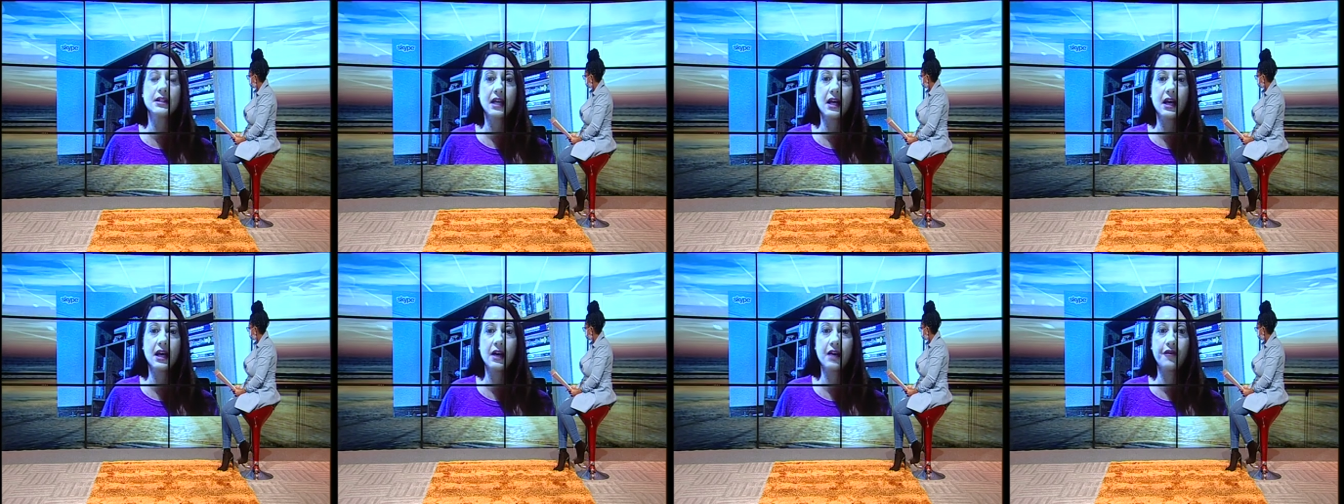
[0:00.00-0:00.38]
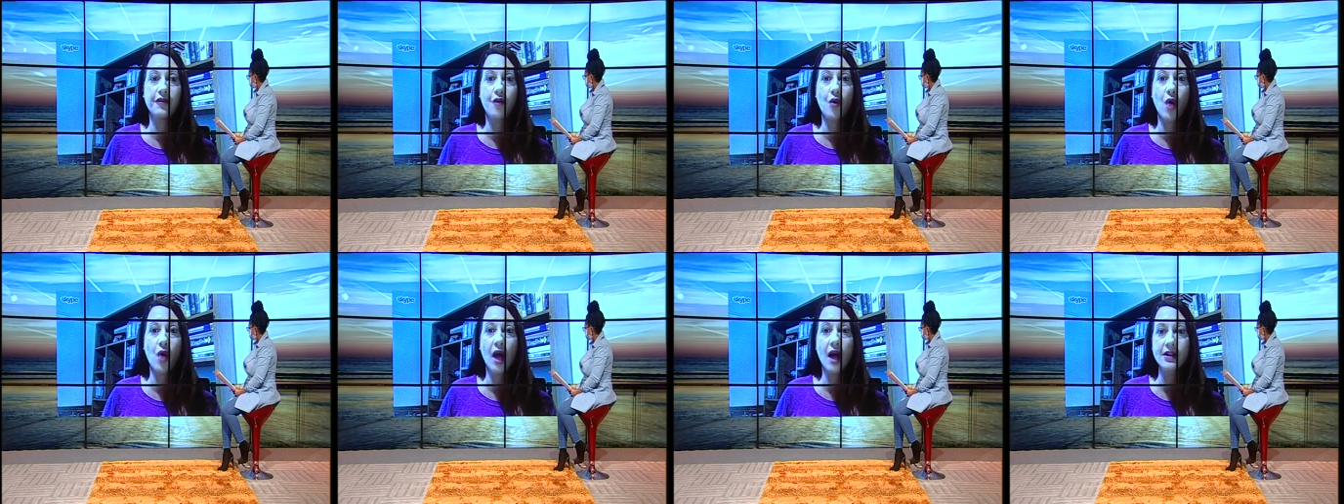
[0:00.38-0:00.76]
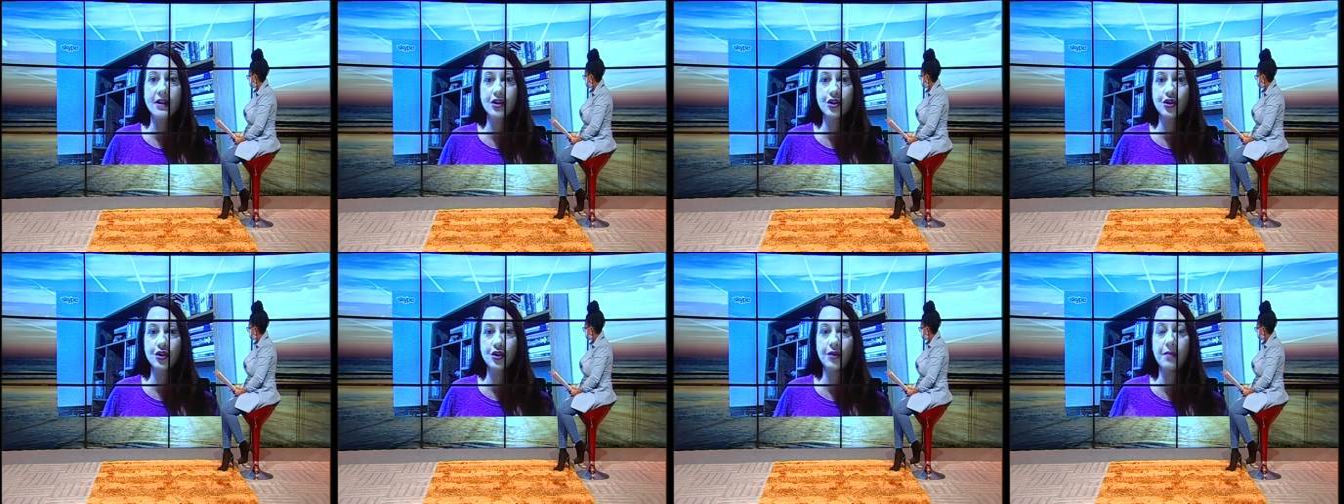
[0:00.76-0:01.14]
for us to
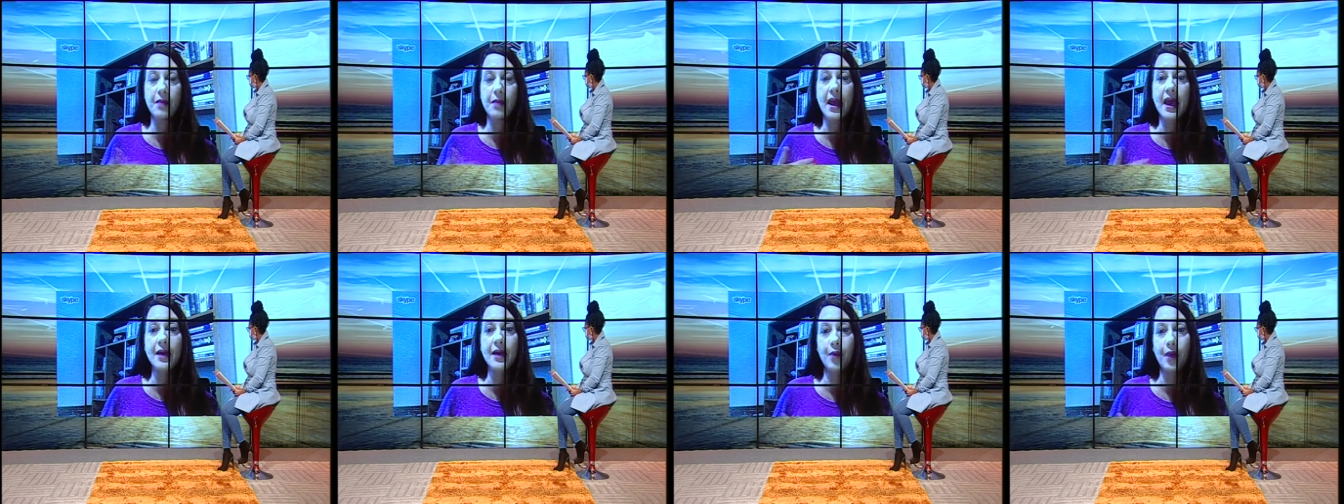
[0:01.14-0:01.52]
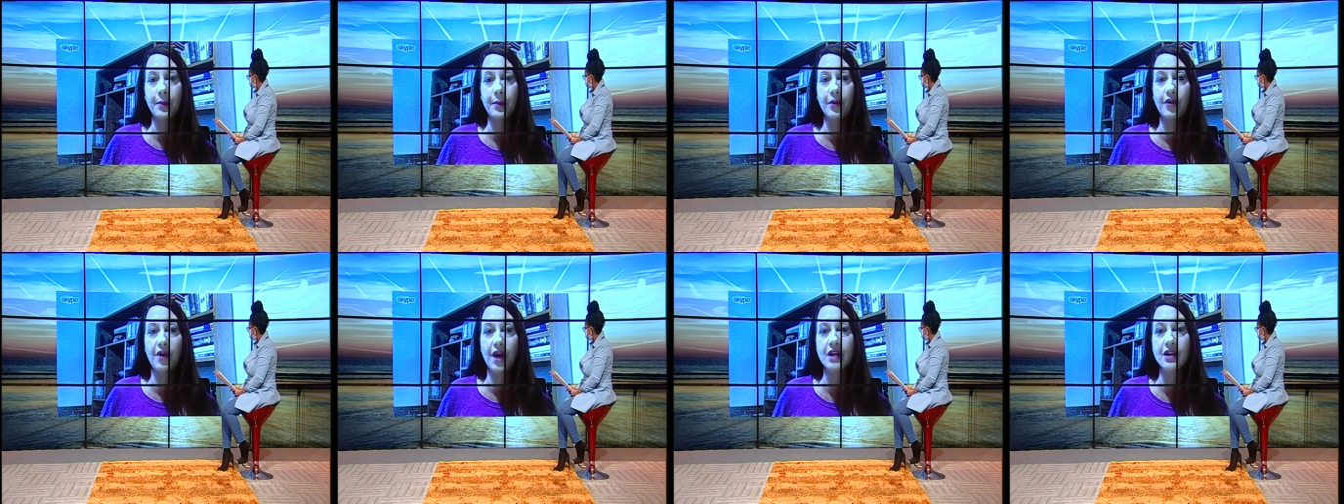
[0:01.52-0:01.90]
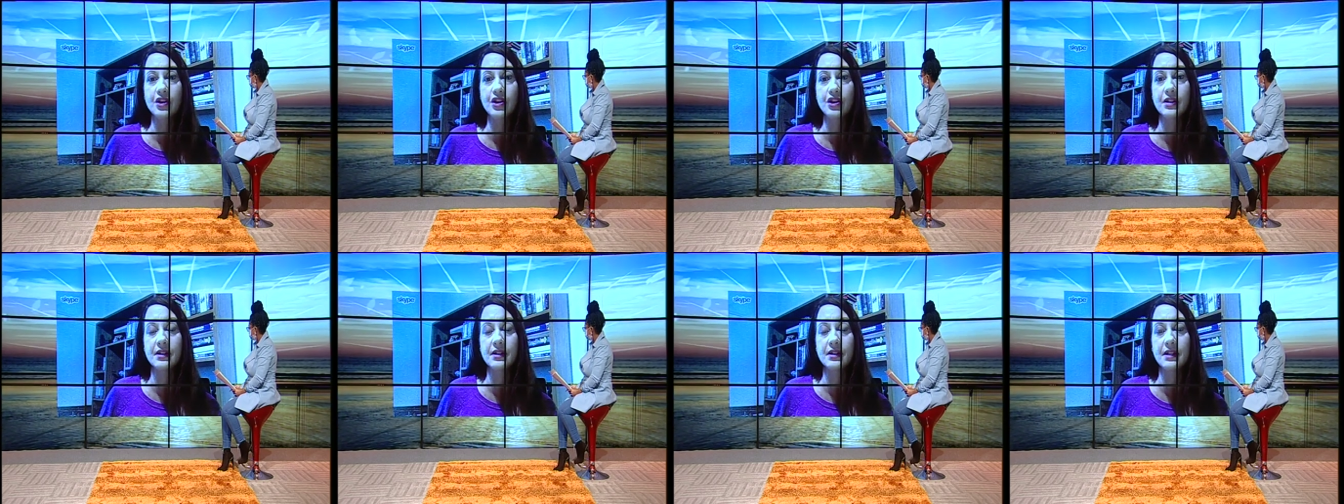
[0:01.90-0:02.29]
make preparations
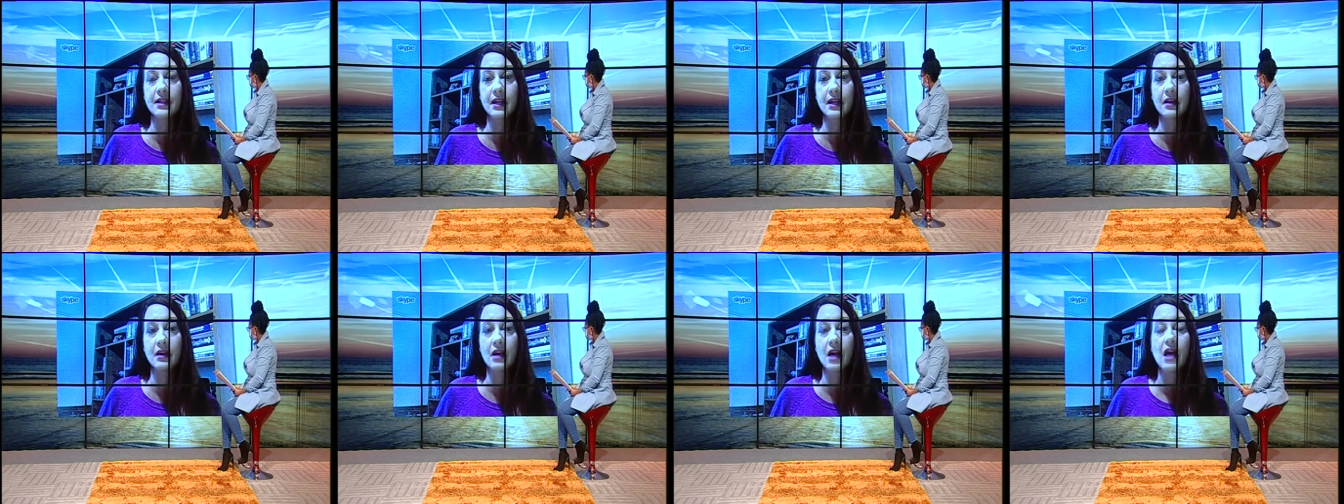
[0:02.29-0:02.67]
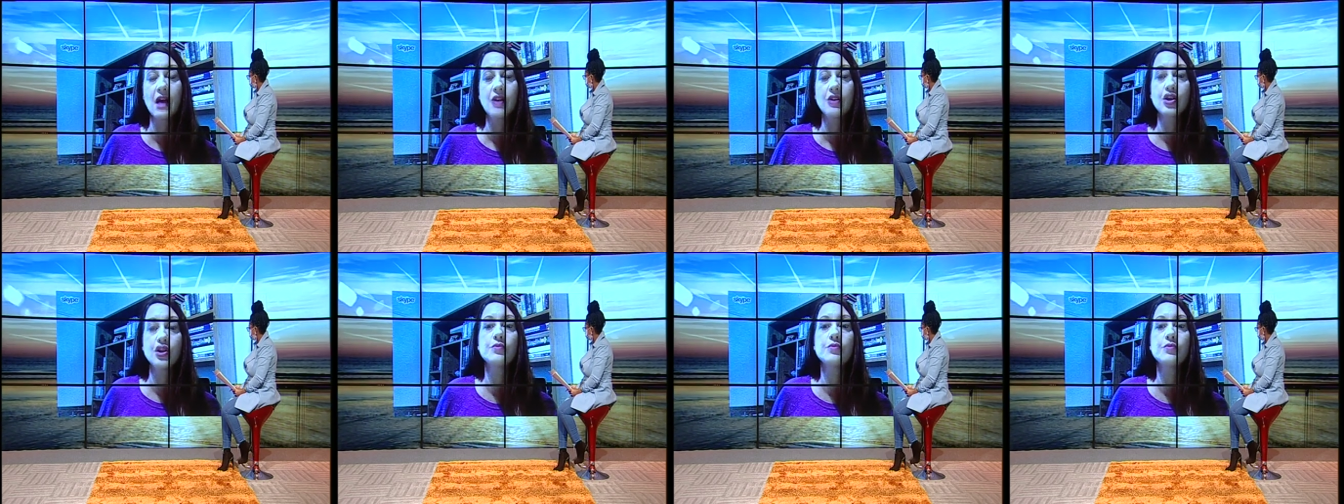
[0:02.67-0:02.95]
in terms of